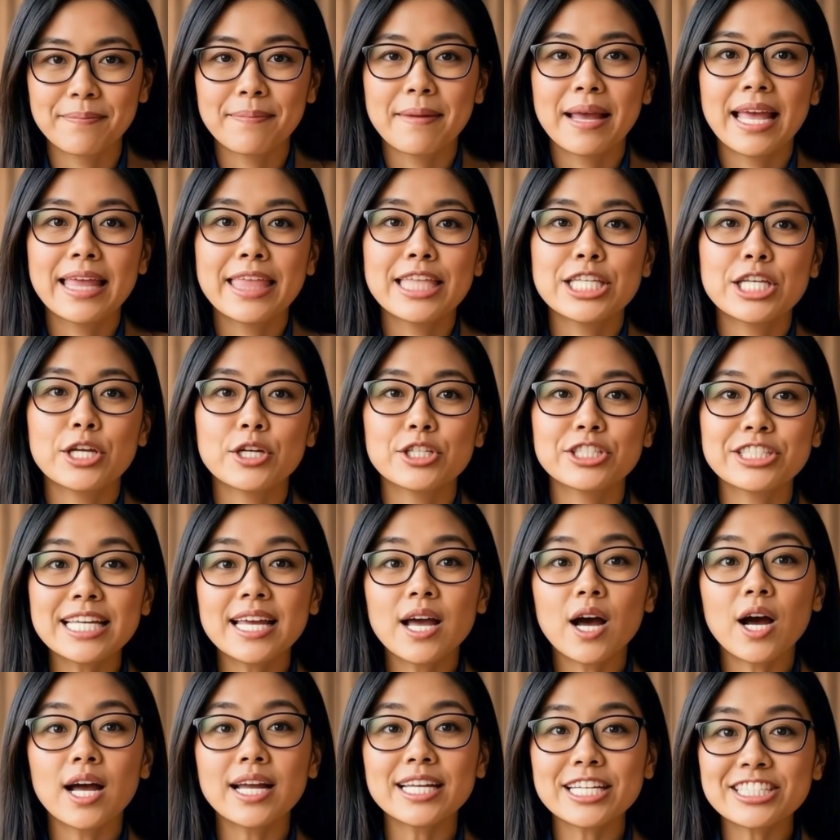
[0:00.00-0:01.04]
And here's the
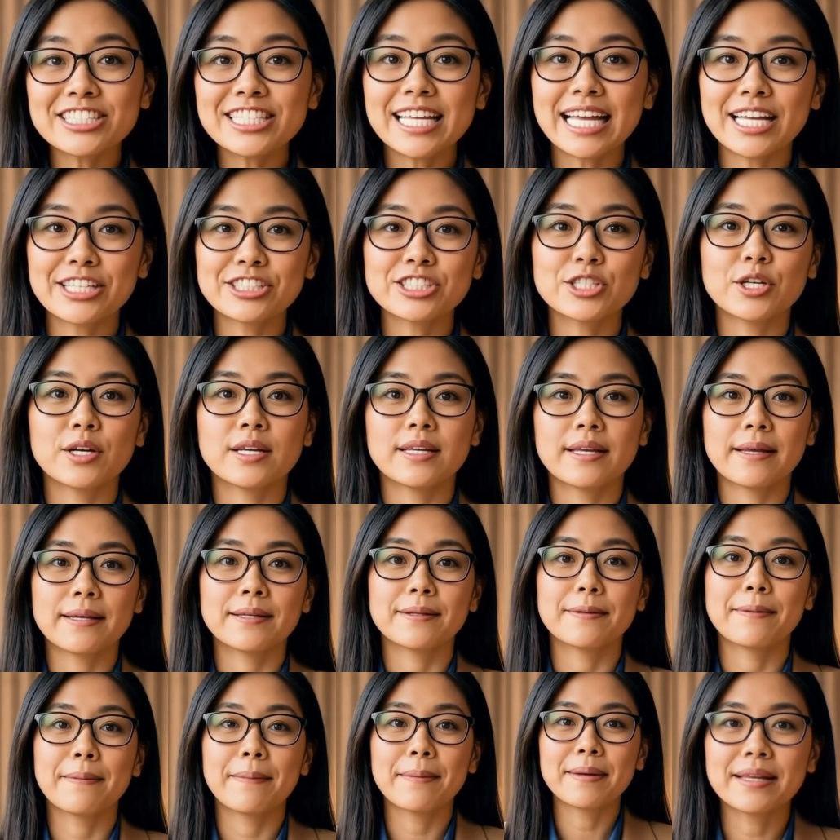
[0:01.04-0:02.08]
honest answer:
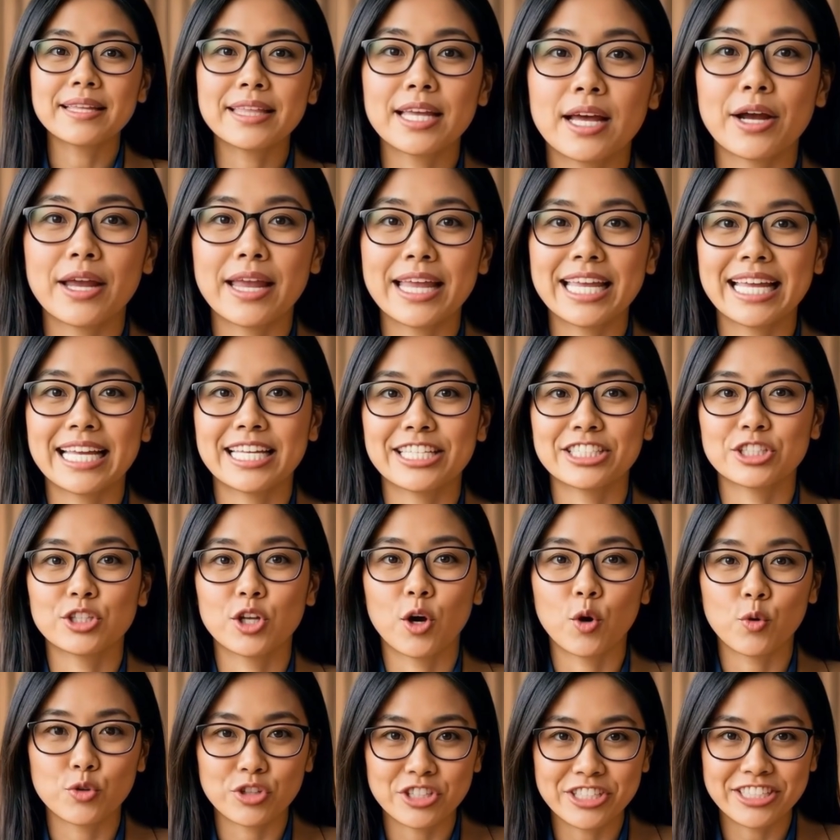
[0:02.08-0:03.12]
there is
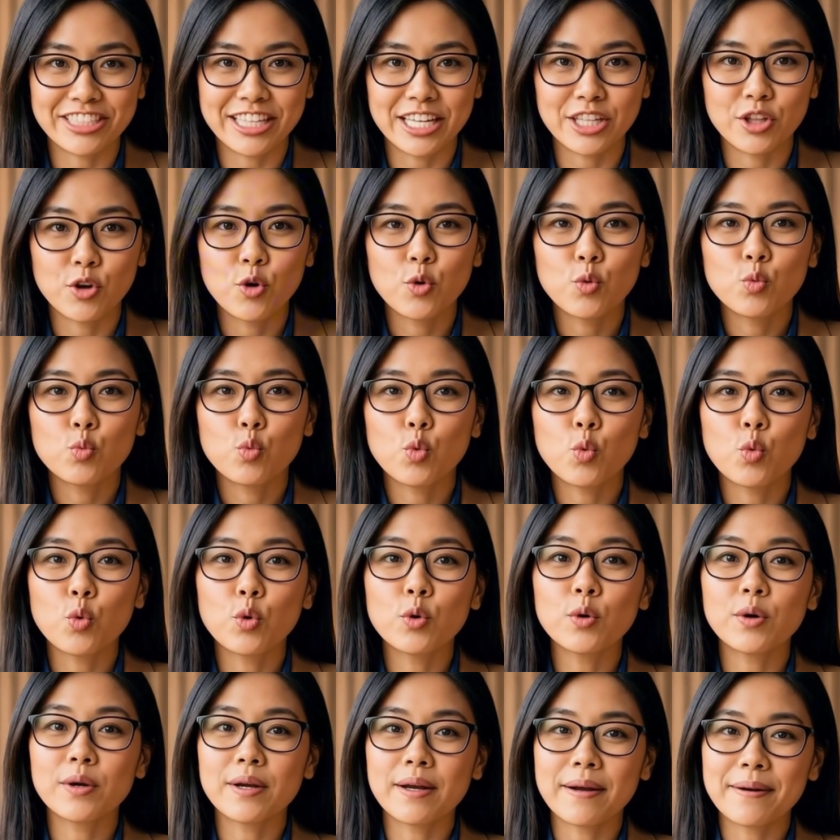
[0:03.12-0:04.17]
no single
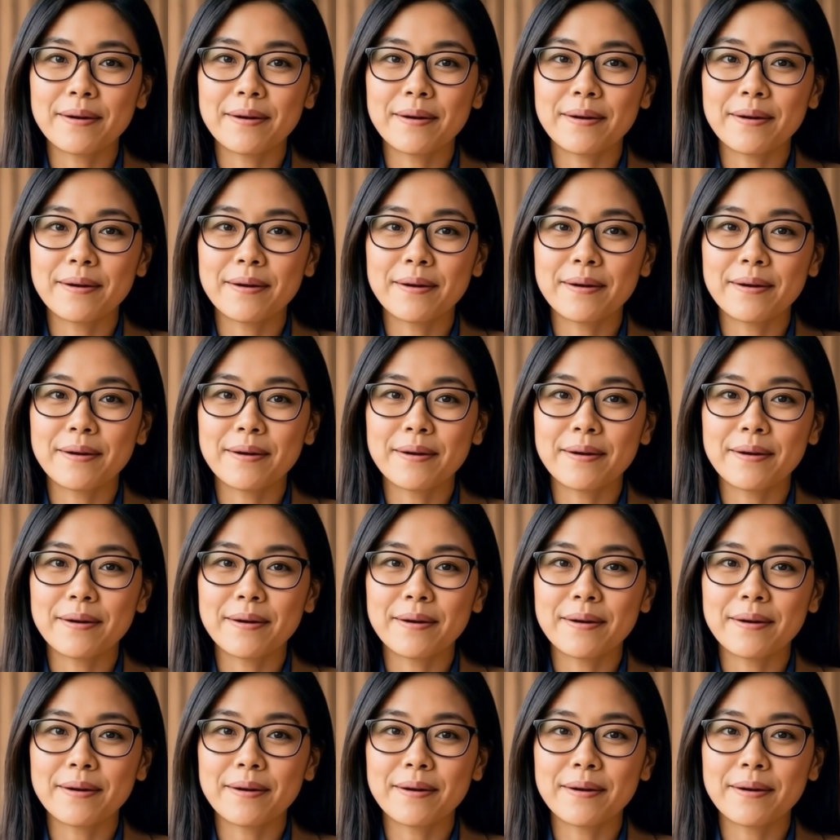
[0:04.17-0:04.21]
rule.